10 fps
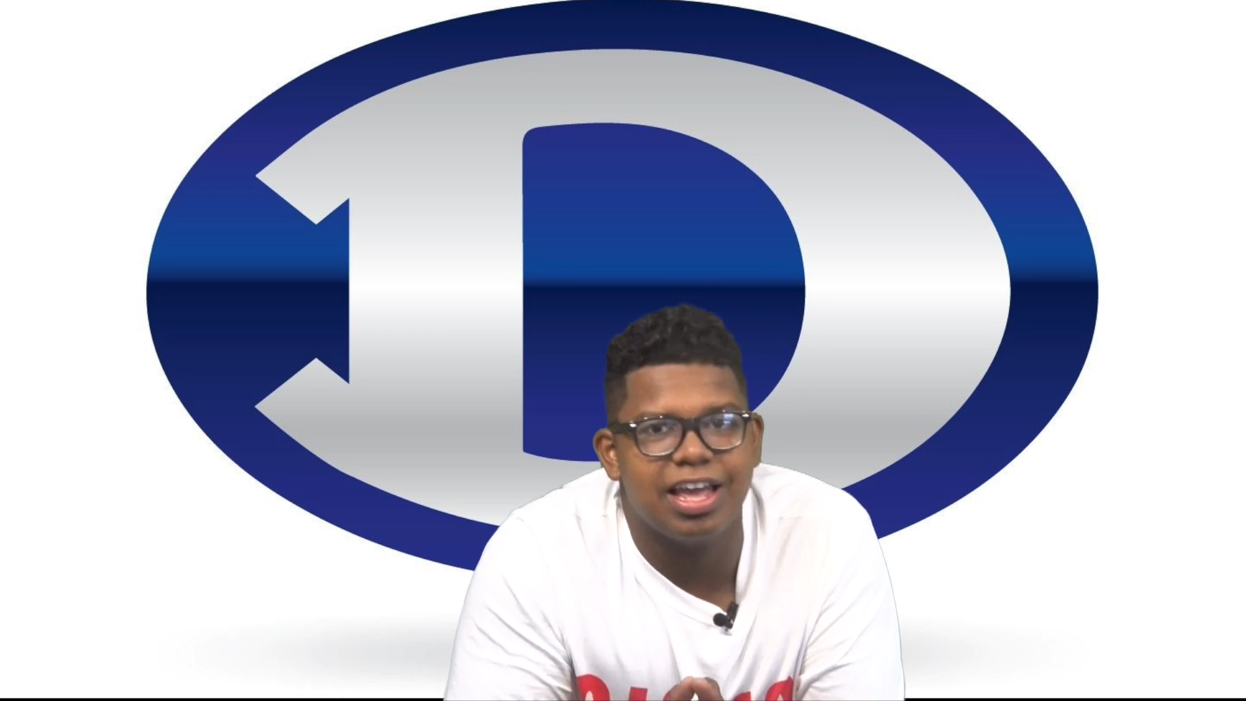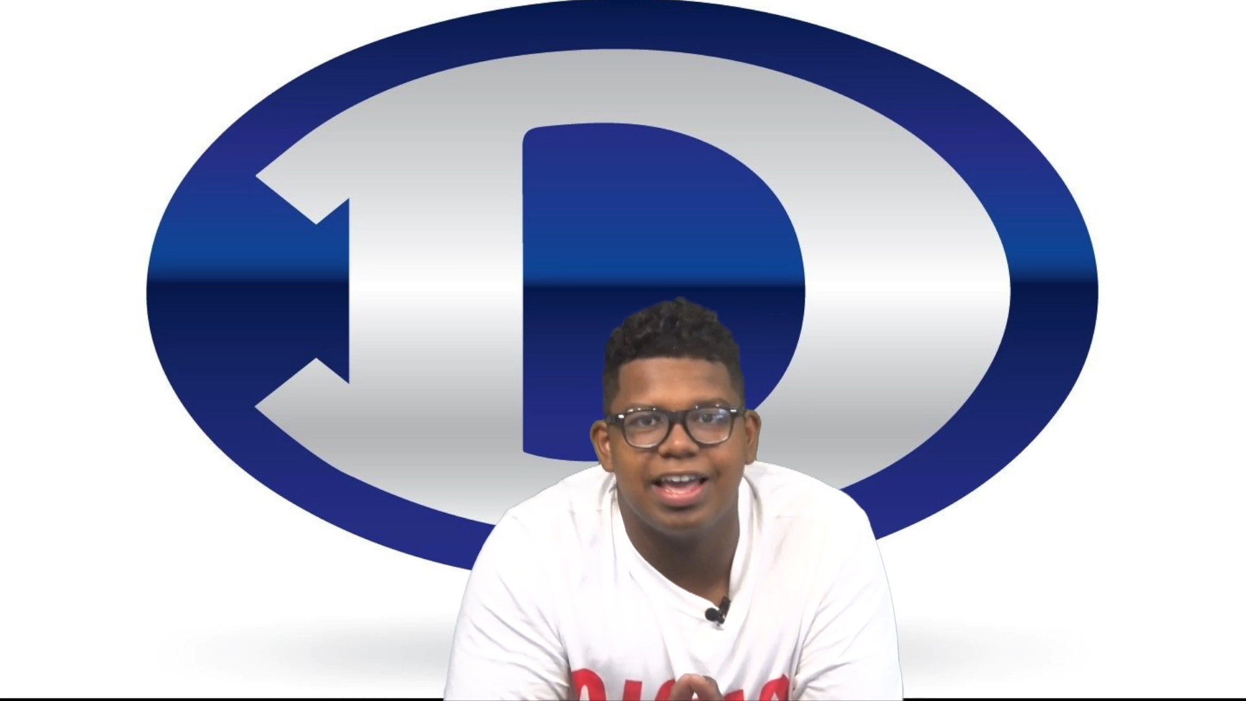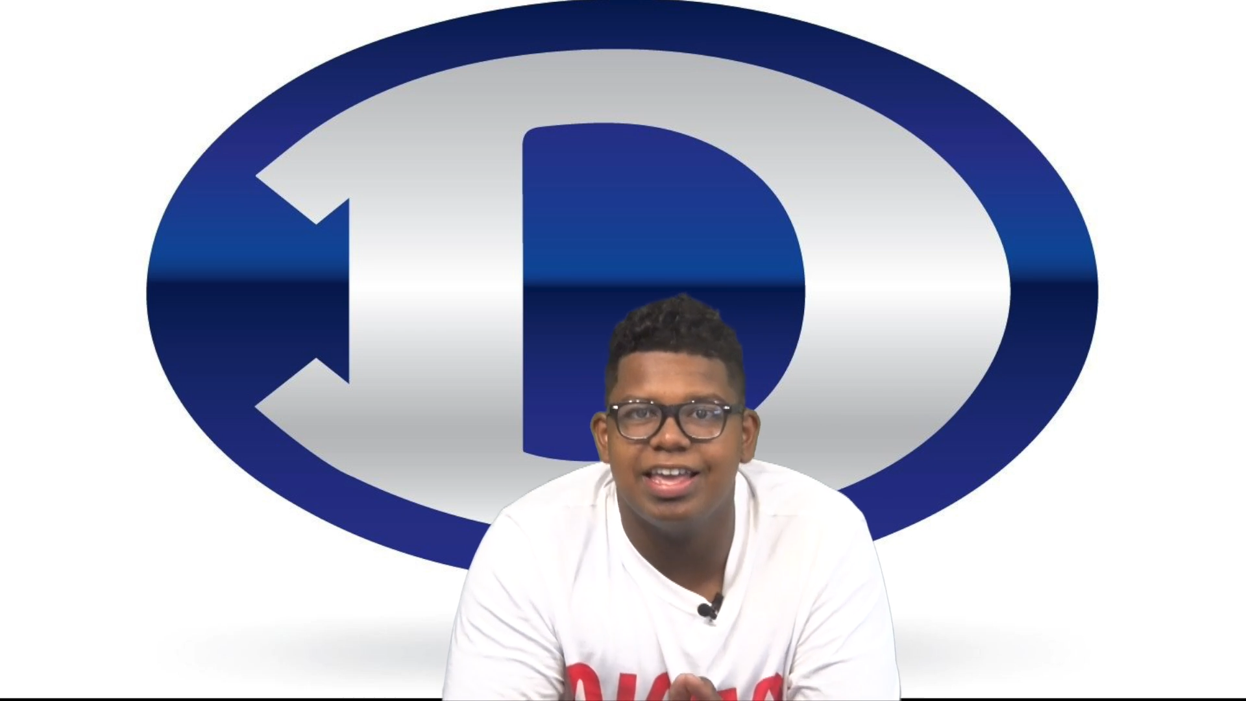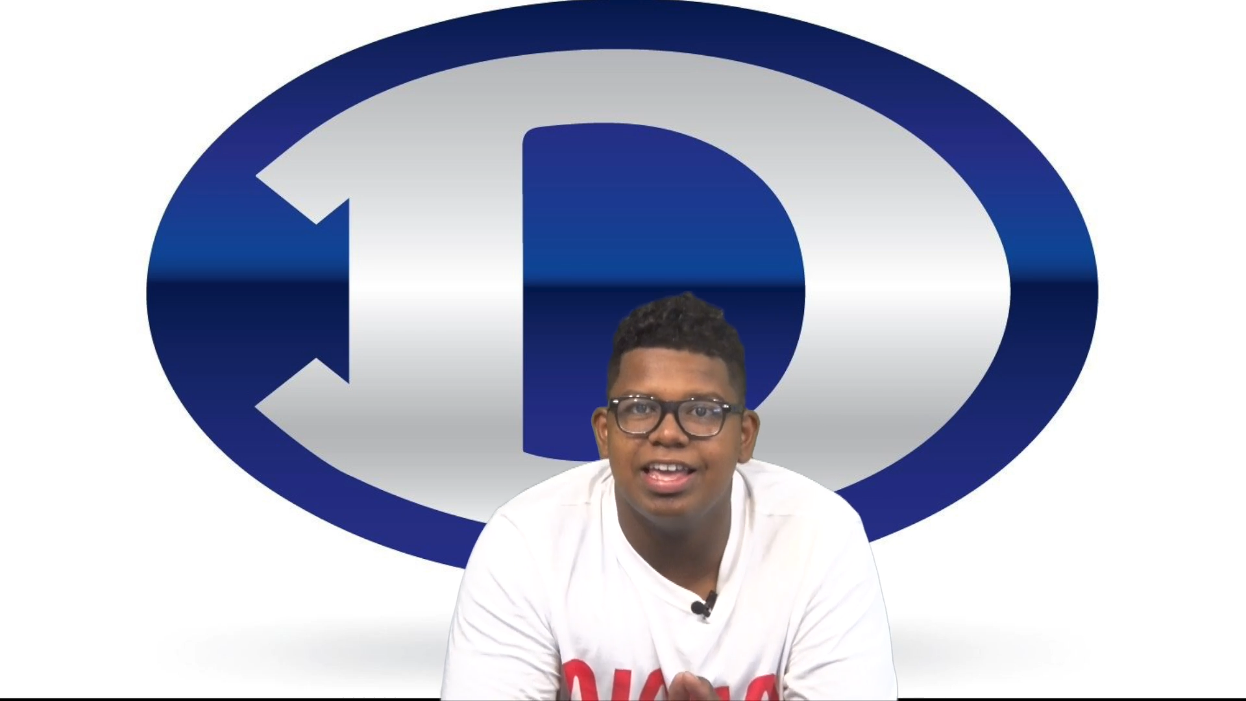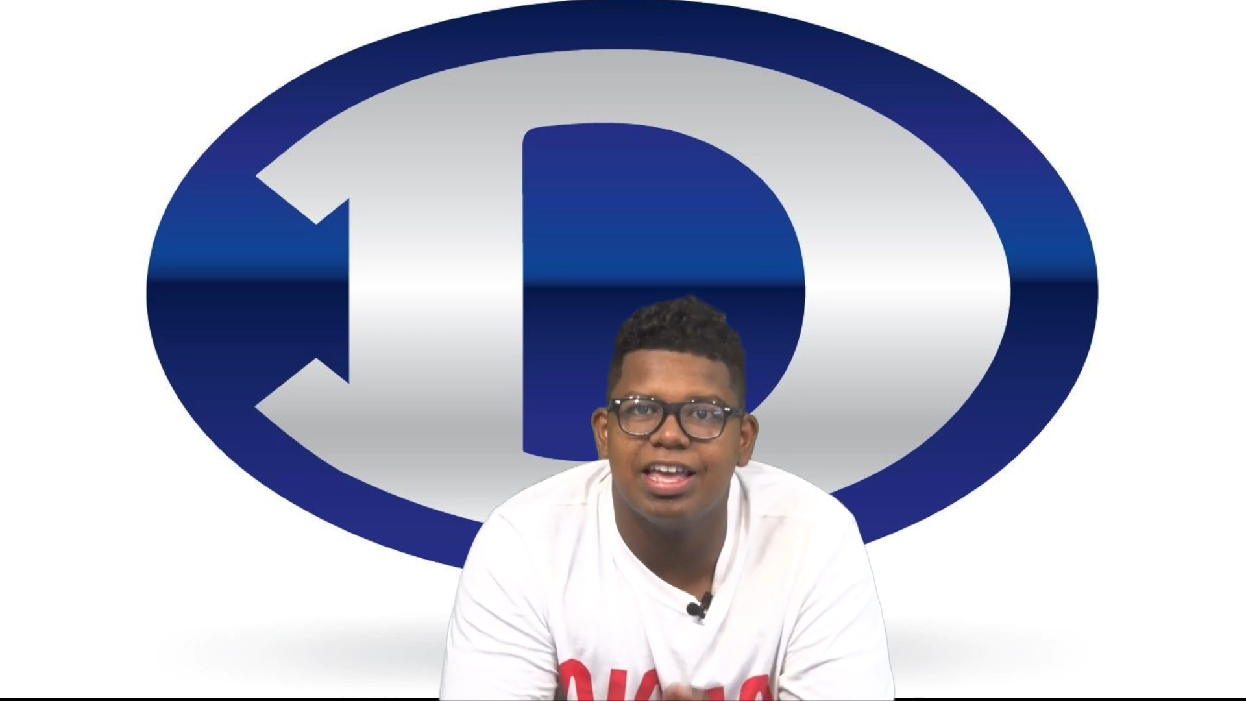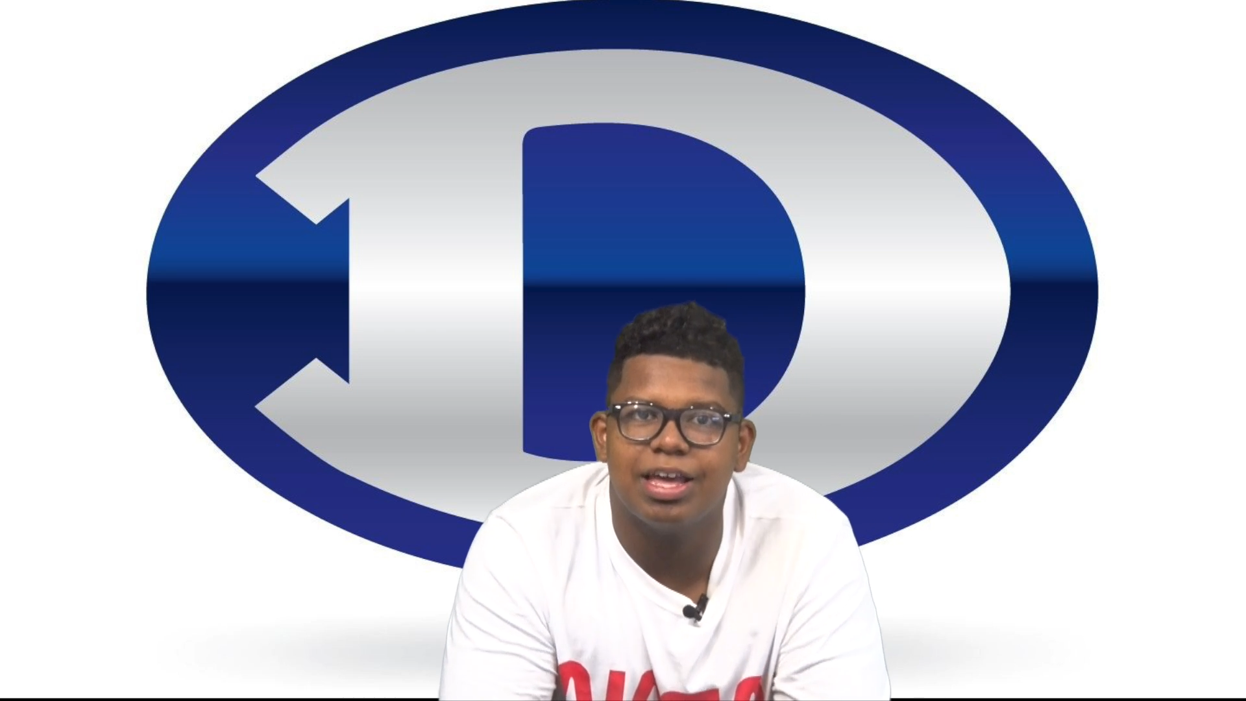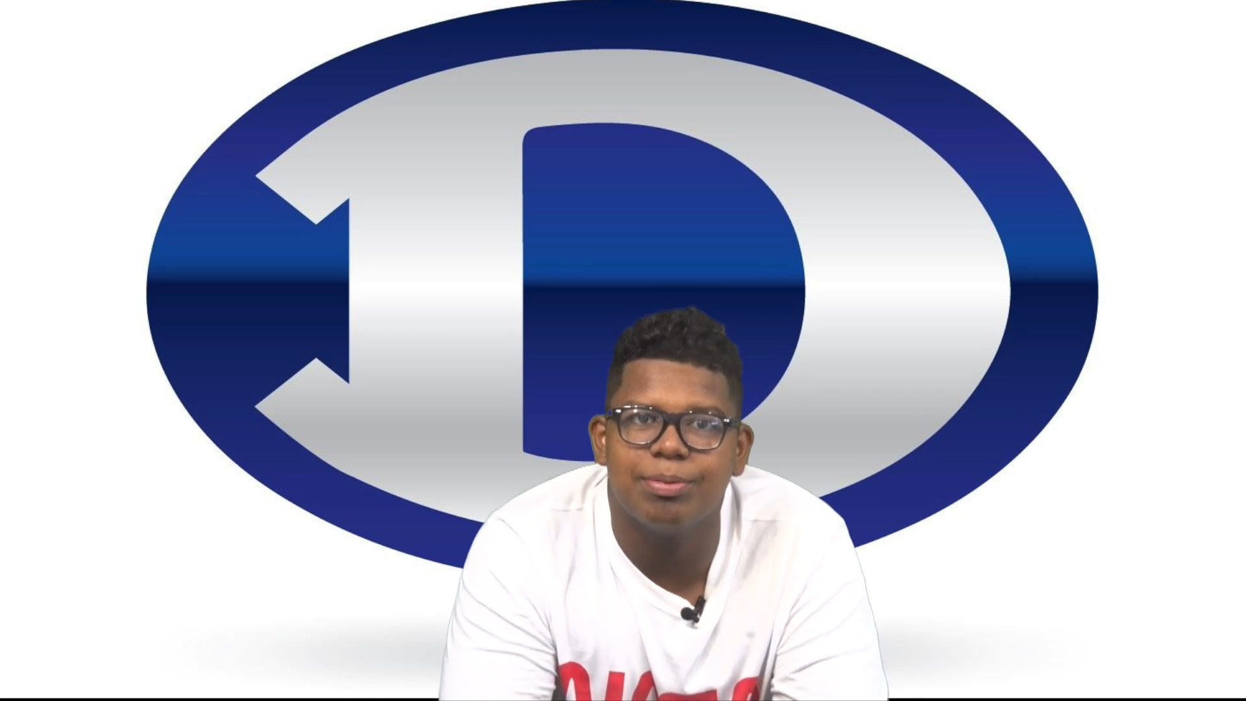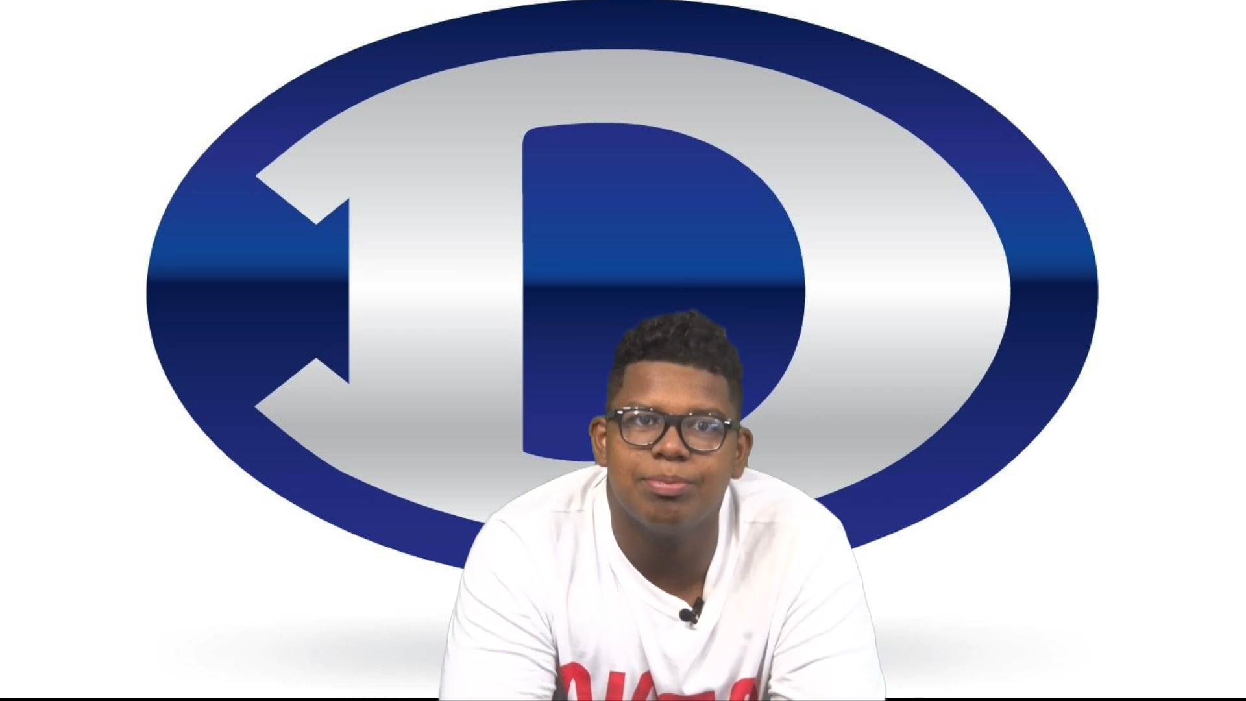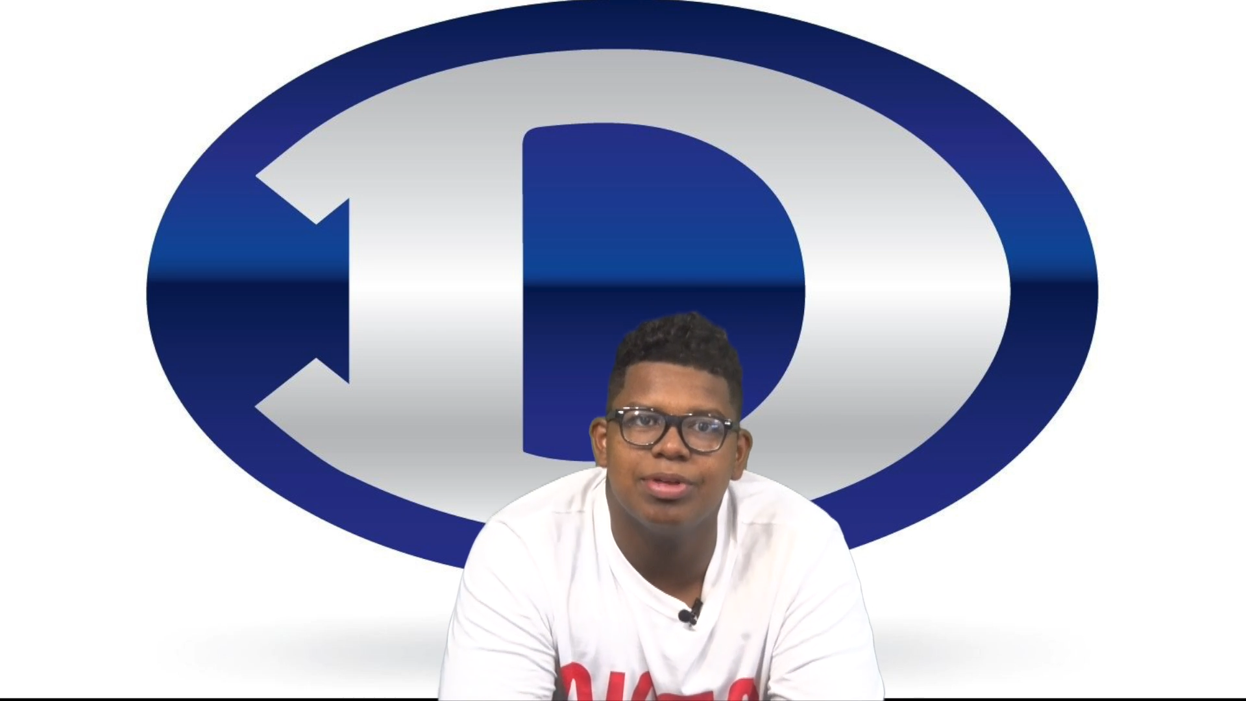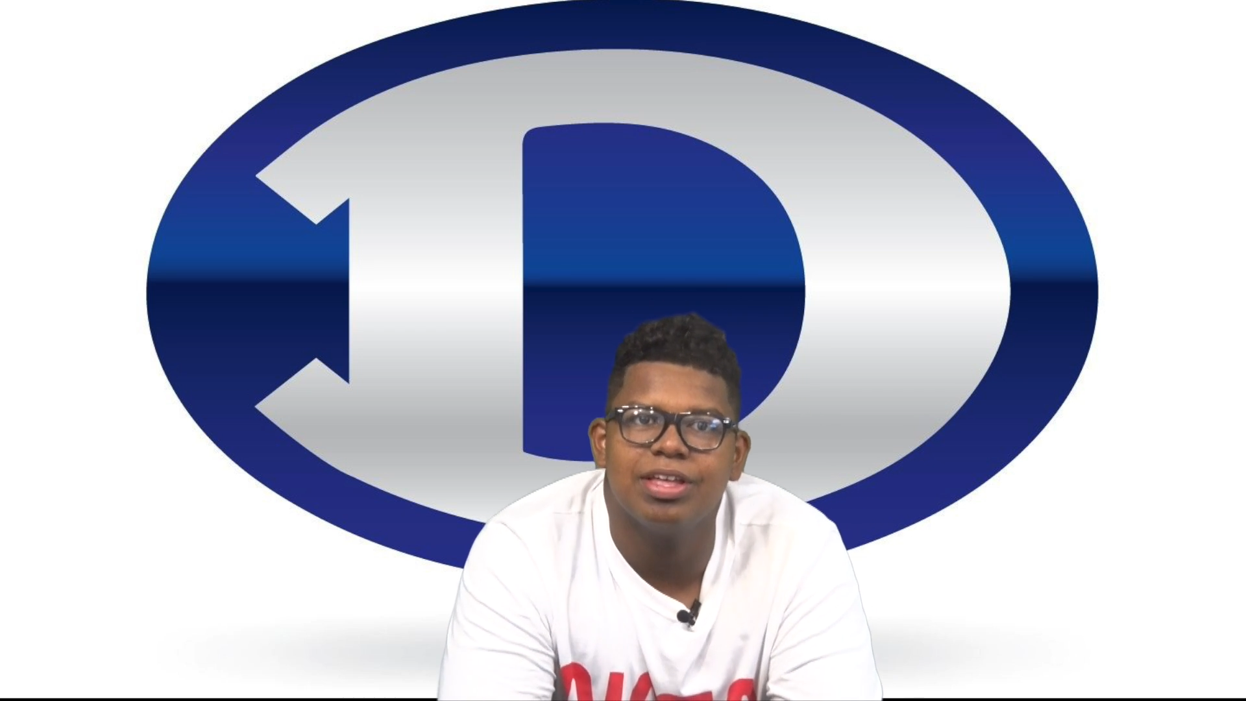
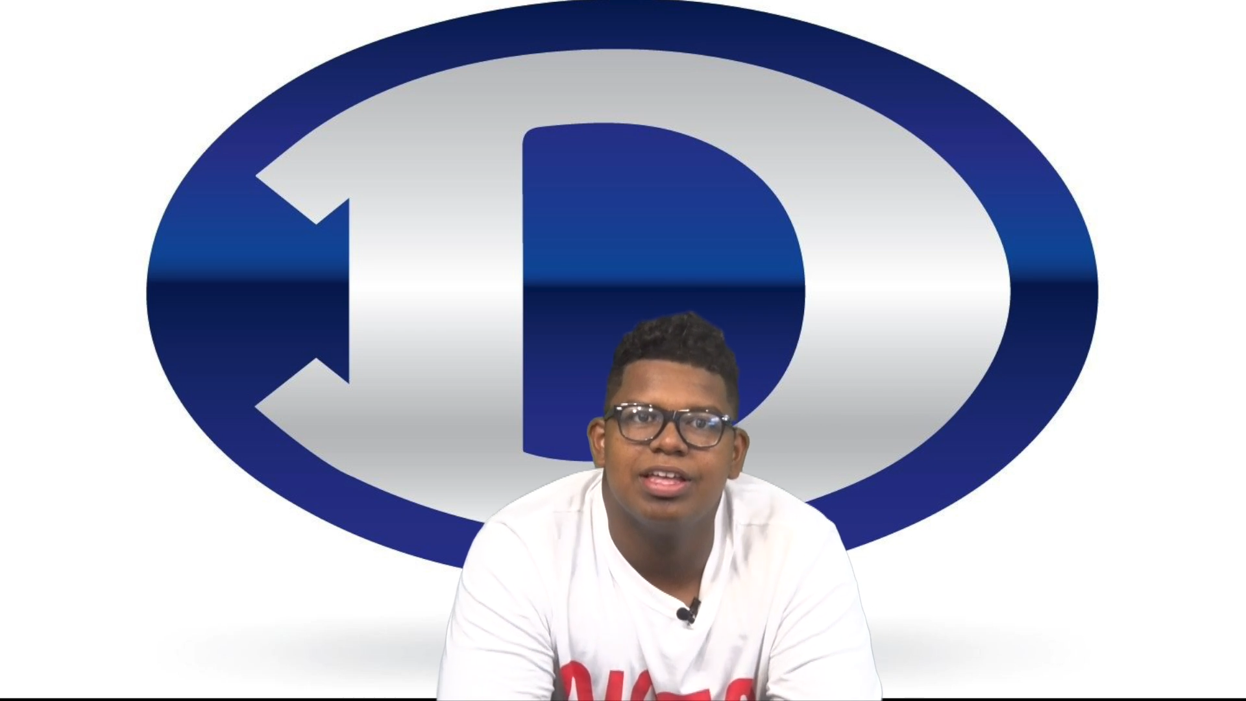a.m.